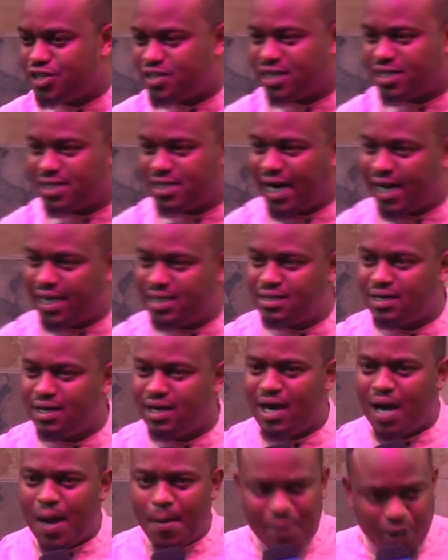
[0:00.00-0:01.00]
is at night.
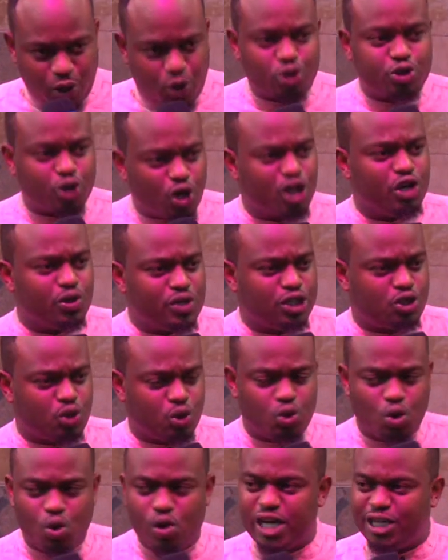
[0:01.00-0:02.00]
Because all you need to
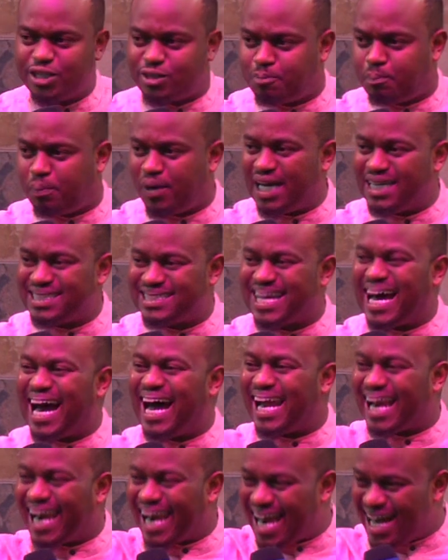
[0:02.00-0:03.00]
do is place
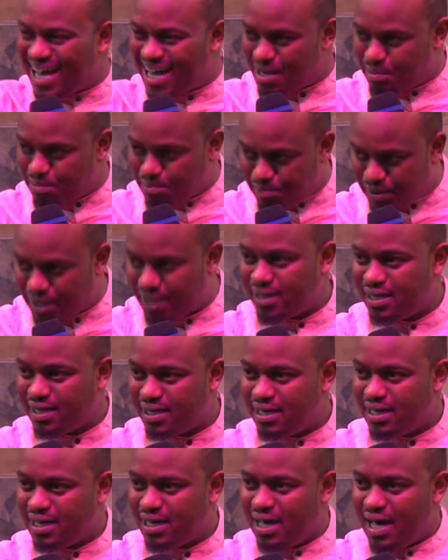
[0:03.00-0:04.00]
a lamp.
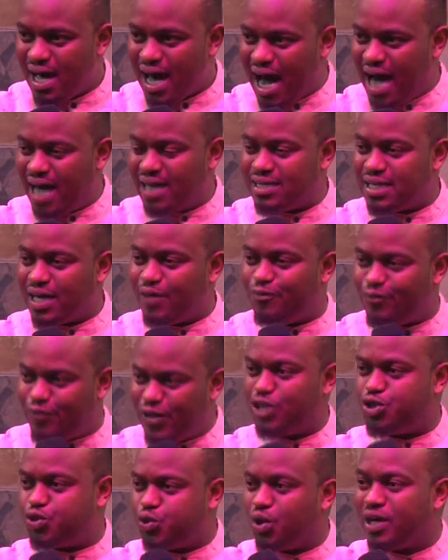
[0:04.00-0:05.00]
And the
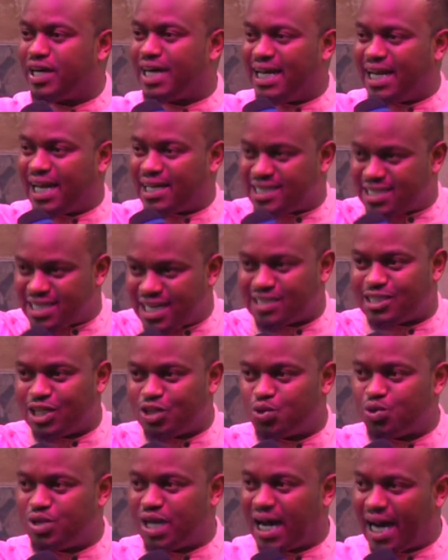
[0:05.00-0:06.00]
fish will get attracted
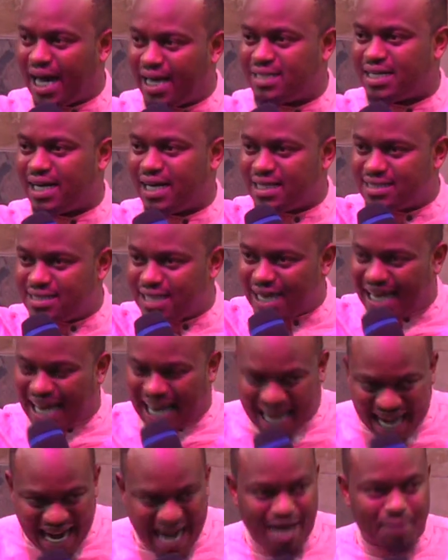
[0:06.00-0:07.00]
to the light. And as they
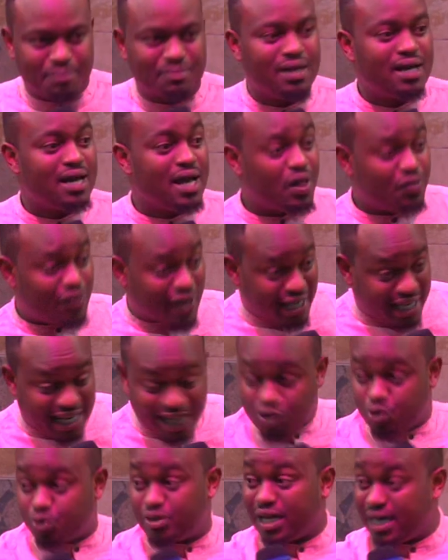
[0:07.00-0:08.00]
come, they
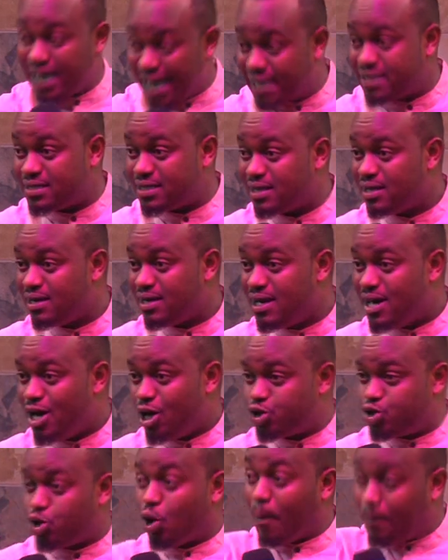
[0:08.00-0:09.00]
get to the net.
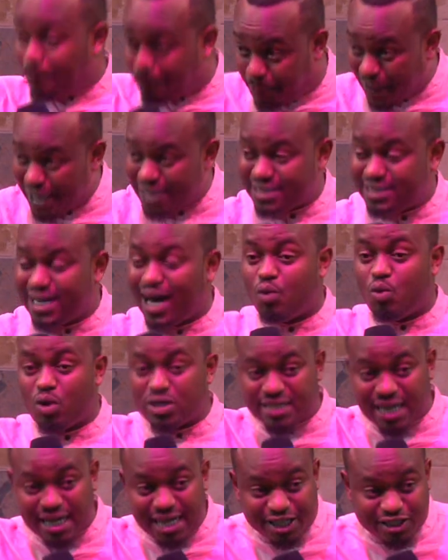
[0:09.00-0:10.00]
So Peter
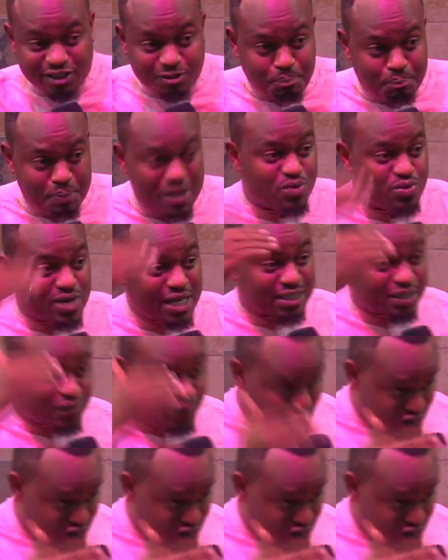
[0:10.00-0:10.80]
was an experienced